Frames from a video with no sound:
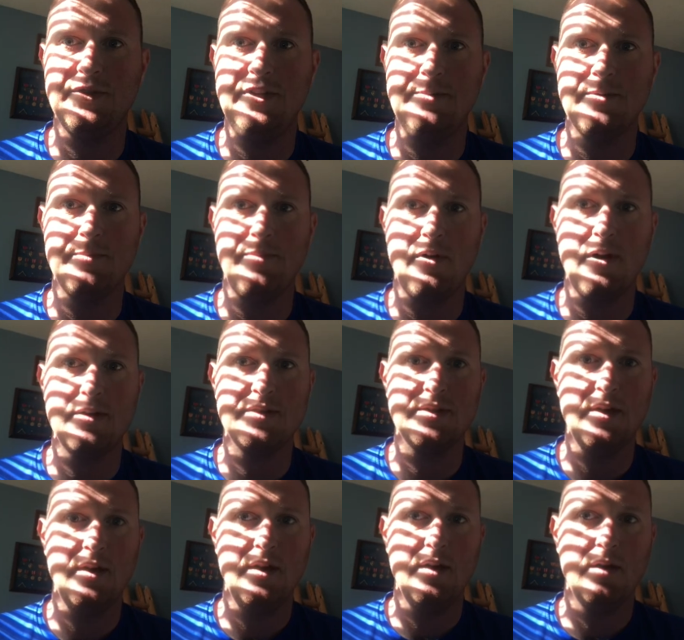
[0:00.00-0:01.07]
cheaper parts
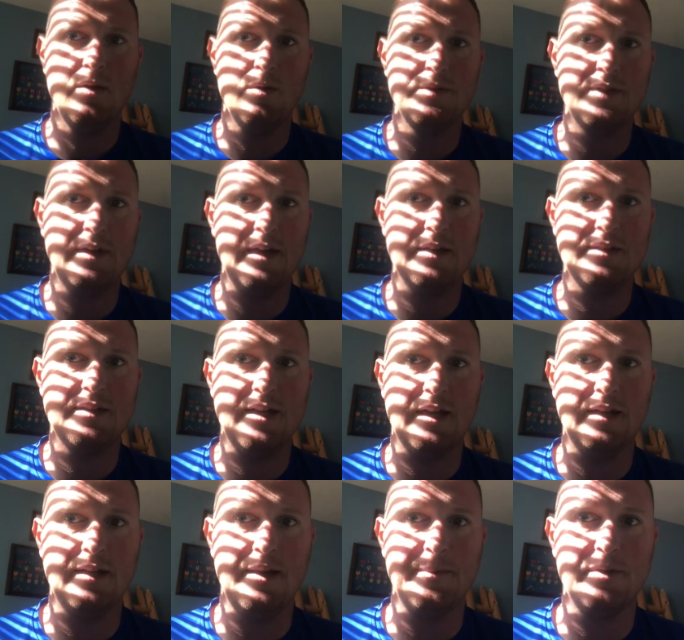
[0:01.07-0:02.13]
goes against
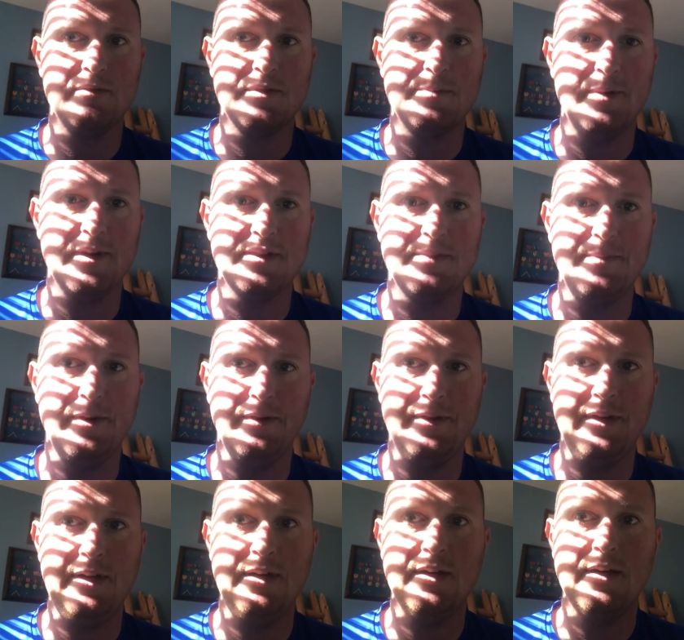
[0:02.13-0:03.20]
economic
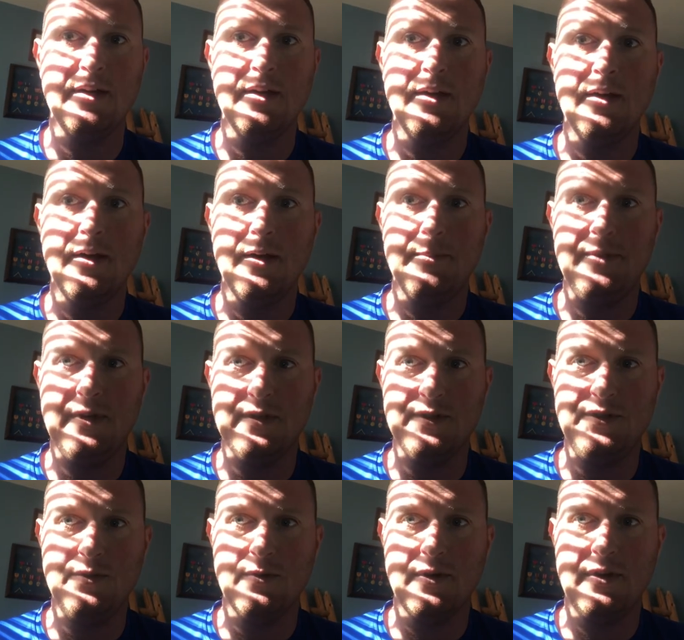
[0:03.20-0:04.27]
responsibility
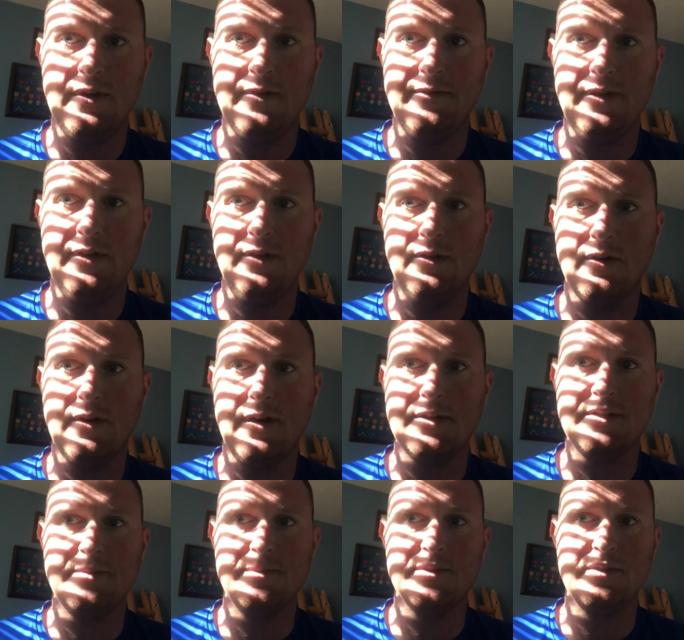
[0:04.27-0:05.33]
because you are giving your
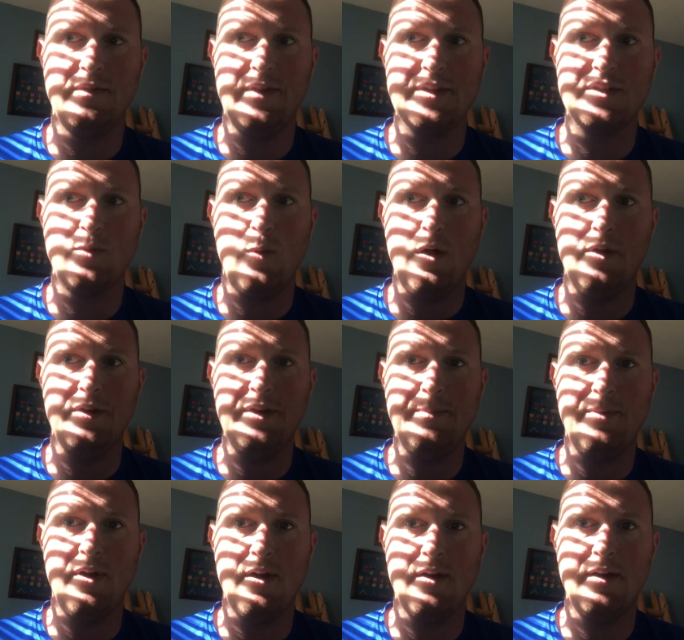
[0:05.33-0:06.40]
customers a less quality
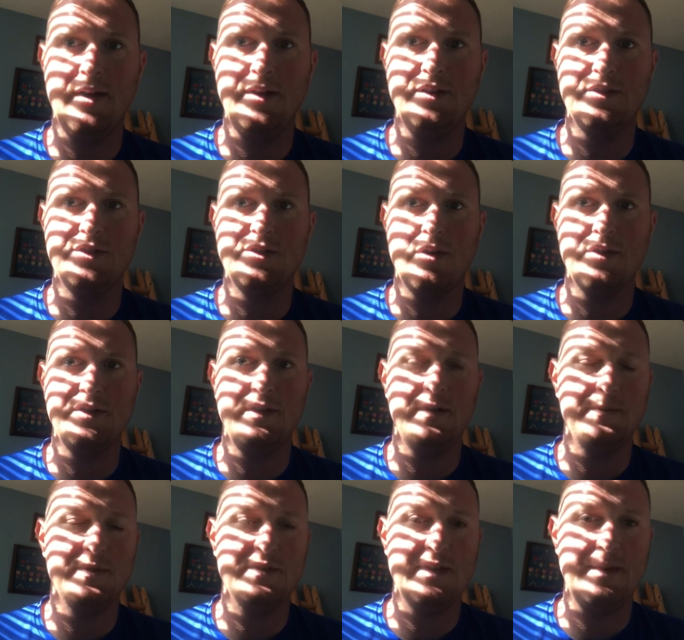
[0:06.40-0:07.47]
part and you're charging
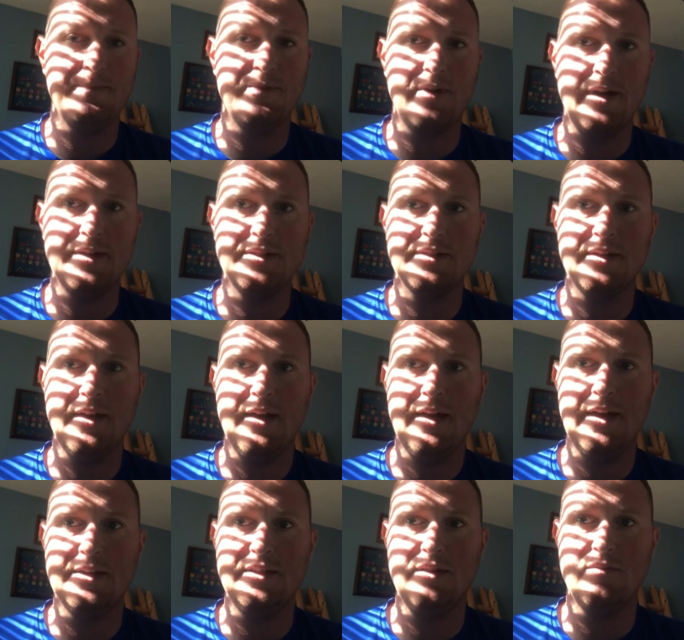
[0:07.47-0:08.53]
them the same price
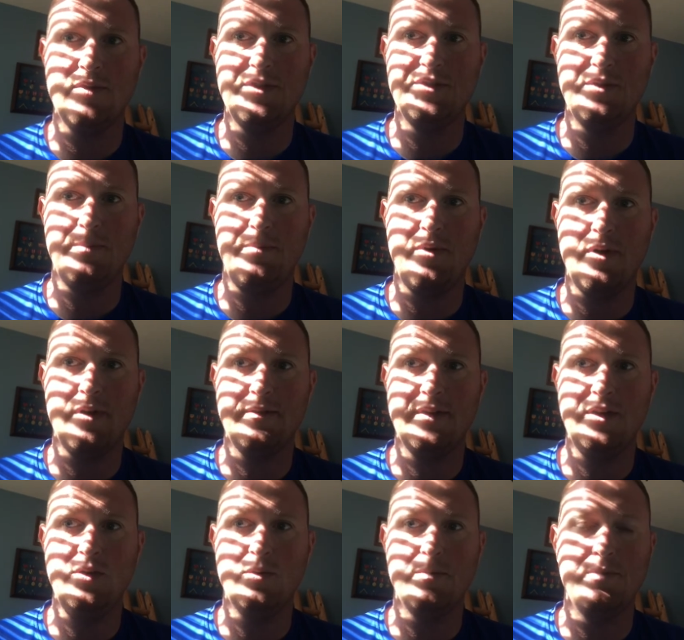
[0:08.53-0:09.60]
as the original part
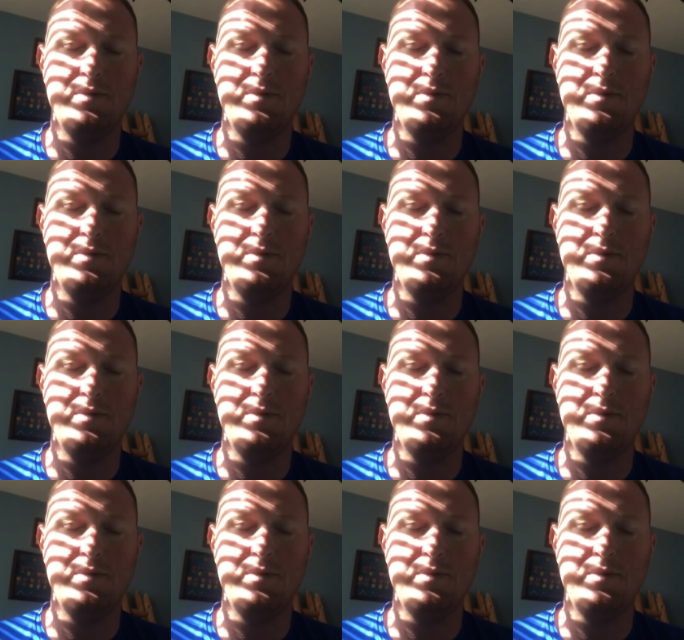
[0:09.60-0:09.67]
that you were